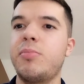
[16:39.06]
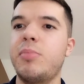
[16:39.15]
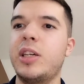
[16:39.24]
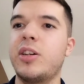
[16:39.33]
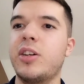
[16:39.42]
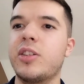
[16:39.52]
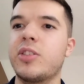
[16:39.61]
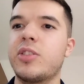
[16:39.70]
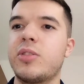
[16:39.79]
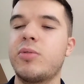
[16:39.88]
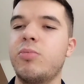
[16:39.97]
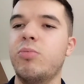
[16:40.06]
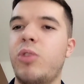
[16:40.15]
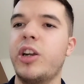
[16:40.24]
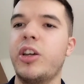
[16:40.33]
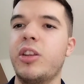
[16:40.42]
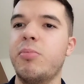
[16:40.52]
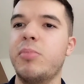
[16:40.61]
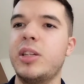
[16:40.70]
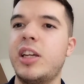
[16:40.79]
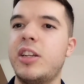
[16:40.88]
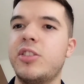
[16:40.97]
because one of them
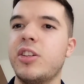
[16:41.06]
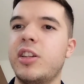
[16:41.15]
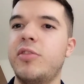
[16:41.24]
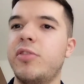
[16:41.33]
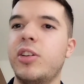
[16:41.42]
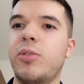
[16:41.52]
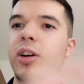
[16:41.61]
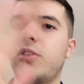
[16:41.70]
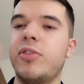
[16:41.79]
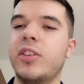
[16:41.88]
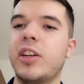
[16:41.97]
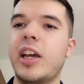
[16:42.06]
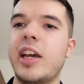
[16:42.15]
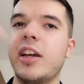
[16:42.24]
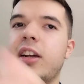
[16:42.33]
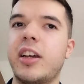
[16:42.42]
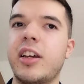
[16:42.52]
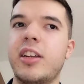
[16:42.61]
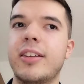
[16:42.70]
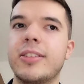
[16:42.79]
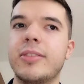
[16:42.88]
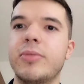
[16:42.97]
potentially flew off and ate a kid
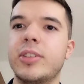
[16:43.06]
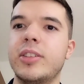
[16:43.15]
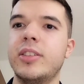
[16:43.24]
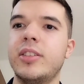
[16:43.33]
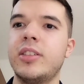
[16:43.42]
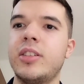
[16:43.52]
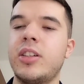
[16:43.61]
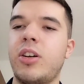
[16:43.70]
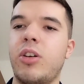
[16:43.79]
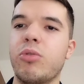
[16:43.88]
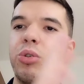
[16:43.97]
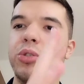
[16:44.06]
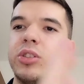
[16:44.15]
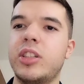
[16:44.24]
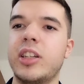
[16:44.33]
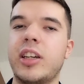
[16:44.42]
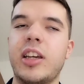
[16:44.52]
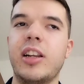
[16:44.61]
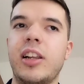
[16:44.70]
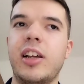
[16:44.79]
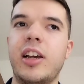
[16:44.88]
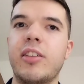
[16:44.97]
or something, or roasted a kid
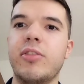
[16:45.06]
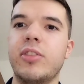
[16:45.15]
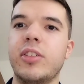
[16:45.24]
alive,